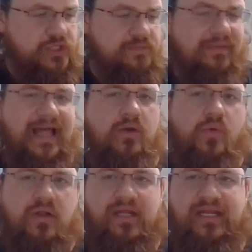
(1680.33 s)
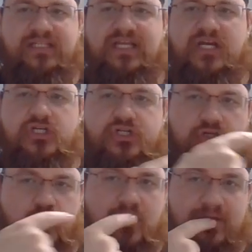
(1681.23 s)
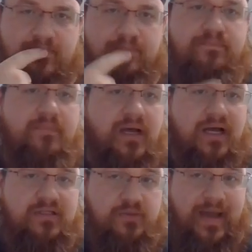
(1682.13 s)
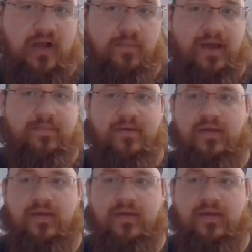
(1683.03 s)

is black walnut. It's like a church warden uh, tobacco pipe.